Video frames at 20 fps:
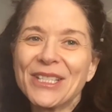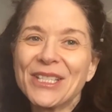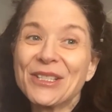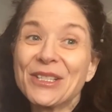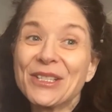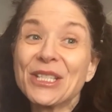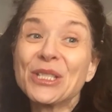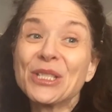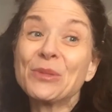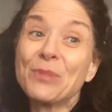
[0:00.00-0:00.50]

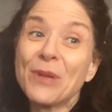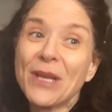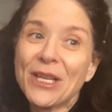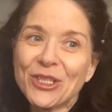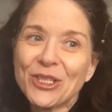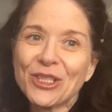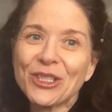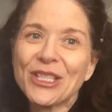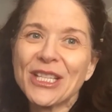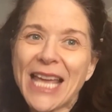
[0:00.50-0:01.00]

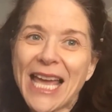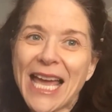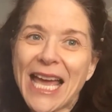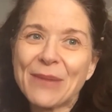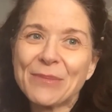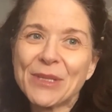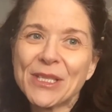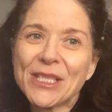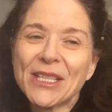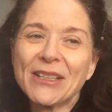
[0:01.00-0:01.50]
especially
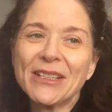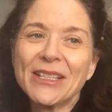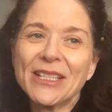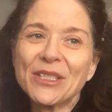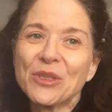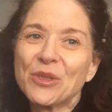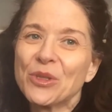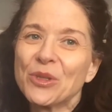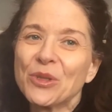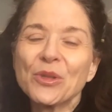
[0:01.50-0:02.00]

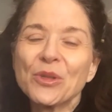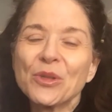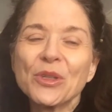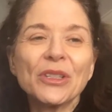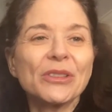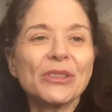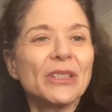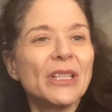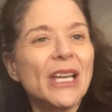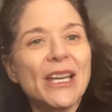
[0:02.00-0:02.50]
Amazon,
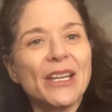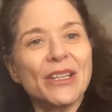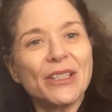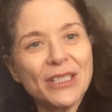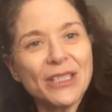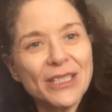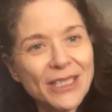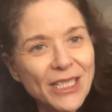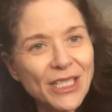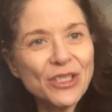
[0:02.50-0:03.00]
Google,
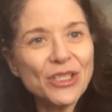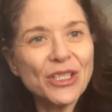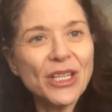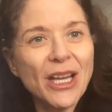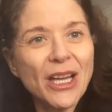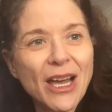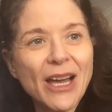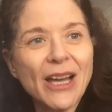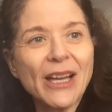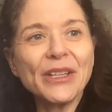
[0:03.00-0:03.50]
continue
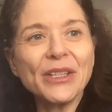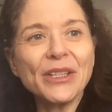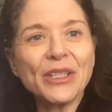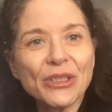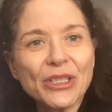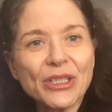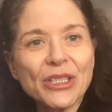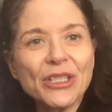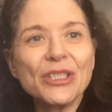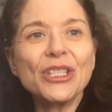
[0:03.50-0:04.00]
to hire,
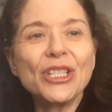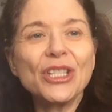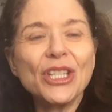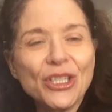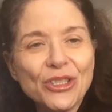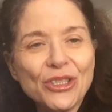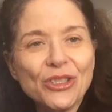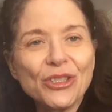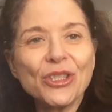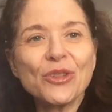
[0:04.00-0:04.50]

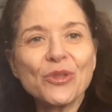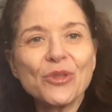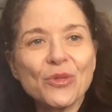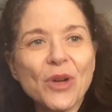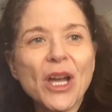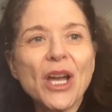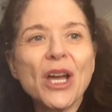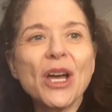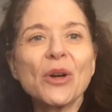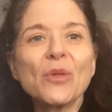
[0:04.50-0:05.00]
continue to
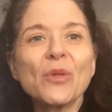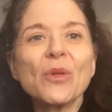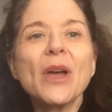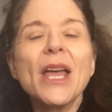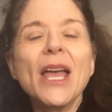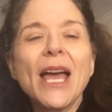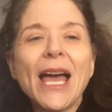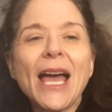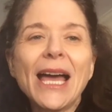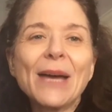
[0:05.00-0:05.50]
grow.
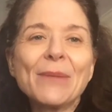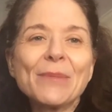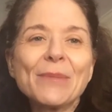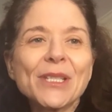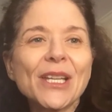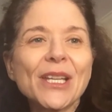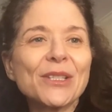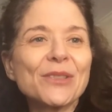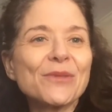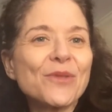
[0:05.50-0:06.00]

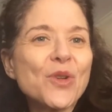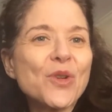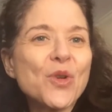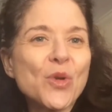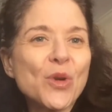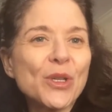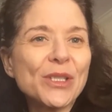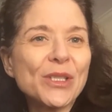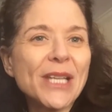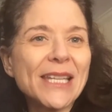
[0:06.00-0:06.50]
Amazon, of
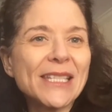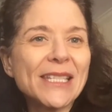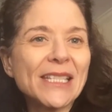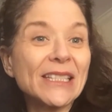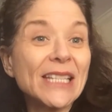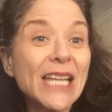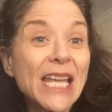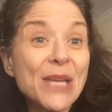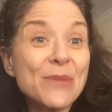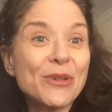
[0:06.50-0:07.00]
course, has a
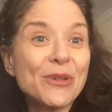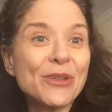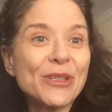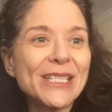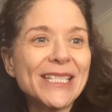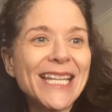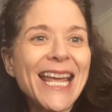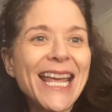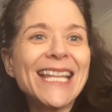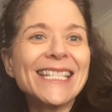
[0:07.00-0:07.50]
labor
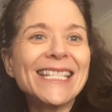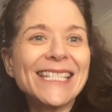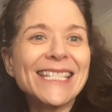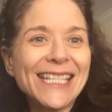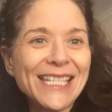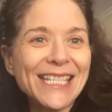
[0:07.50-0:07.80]
intensity